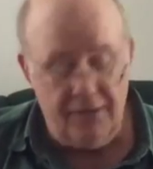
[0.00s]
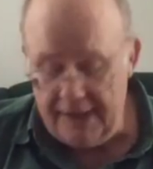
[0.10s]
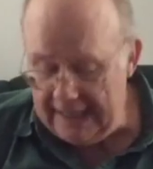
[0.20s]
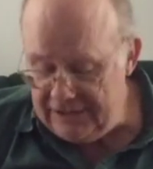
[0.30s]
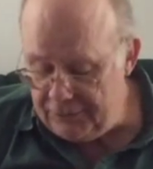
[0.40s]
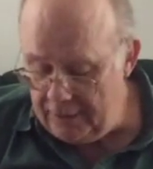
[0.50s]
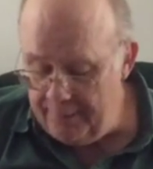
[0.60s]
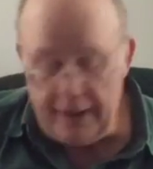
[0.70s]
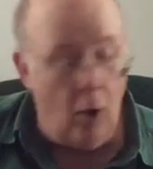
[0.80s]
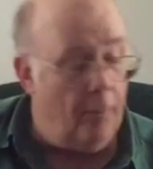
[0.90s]
The next string
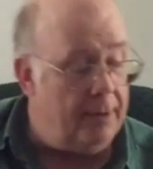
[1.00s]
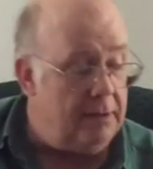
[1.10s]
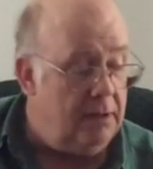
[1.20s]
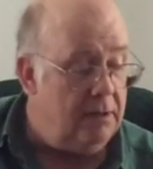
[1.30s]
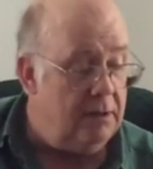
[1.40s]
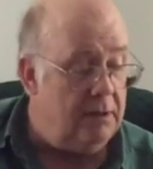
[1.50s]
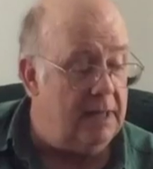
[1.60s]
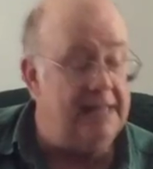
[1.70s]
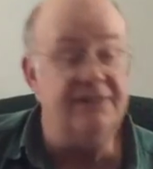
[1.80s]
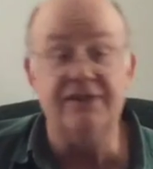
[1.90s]
will be open
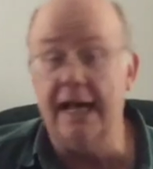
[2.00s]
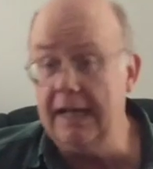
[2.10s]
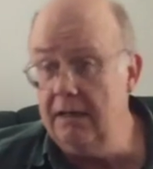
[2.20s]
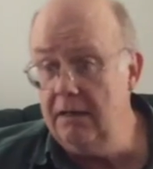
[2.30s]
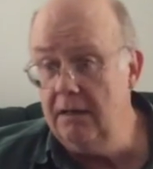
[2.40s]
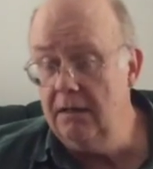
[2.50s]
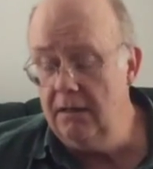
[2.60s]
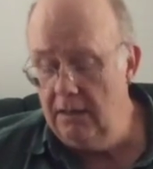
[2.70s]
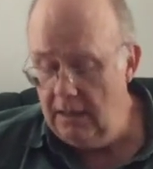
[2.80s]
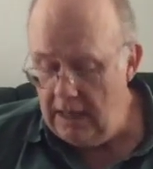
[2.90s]
and
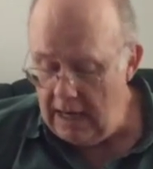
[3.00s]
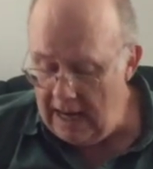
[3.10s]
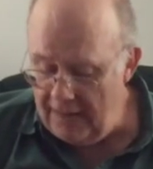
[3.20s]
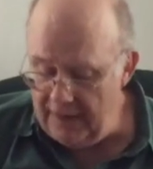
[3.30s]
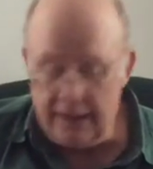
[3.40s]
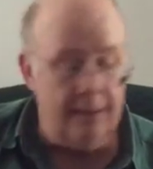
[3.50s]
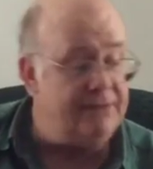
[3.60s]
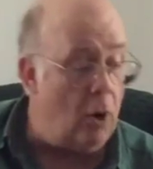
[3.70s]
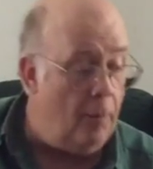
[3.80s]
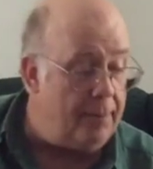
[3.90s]
2nd, and then
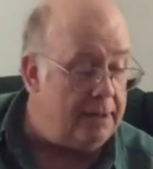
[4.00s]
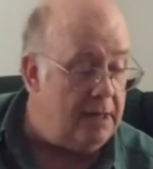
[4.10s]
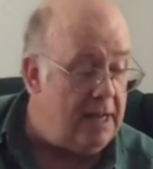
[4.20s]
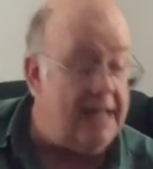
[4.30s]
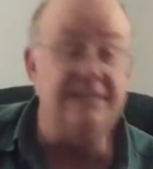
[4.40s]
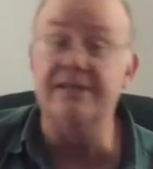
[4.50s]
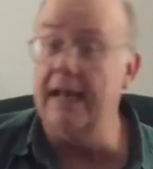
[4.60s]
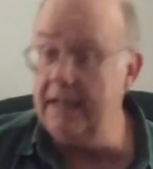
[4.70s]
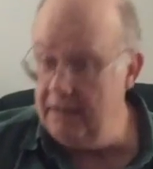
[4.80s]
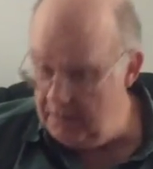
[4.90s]
comes open and
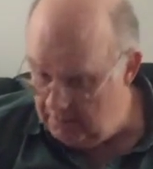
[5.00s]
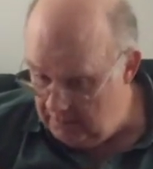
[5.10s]
2nd.